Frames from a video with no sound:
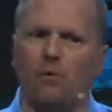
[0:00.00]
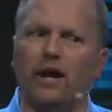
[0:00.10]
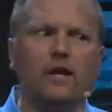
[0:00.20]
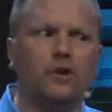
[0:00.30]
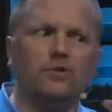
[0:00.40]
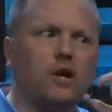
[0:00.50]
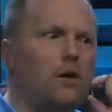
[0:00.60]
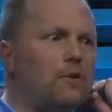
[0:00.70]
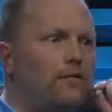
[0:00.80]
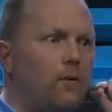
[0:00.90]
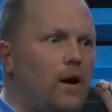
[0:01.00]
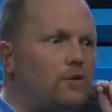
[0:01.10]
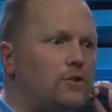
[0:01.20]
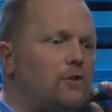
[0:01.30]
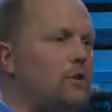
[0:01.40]
All you gotta do is go if you
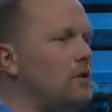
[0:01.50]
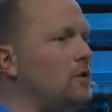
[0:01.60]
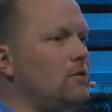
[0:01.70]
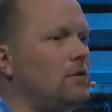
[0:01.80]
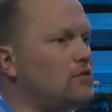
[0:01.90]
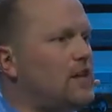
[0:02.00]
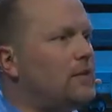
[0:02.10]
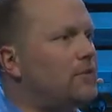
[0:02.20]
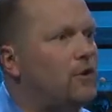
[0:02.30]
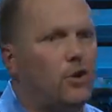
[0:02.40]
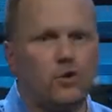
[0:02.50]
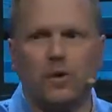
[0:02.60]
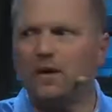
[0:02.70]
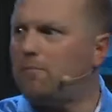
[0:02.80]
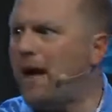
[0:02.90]
want to, and you can sign up for the nursery,
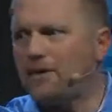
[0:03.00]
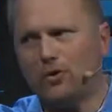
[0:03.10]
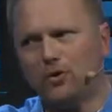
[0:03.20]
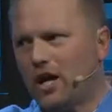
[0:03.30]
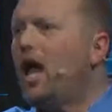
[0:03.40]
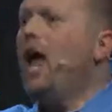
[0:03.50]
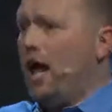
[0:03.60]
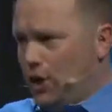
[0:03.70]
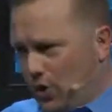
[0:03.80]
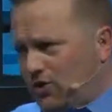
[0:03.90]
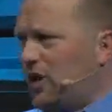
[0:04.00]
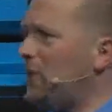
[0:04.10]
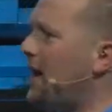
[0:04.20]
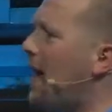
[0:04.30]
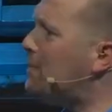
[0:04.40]
give a background check, and you can see
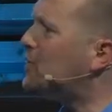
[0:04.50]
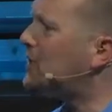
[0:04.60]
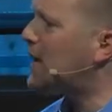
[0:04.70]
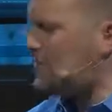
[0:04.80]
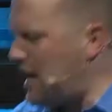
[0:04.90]
what happens with the kids.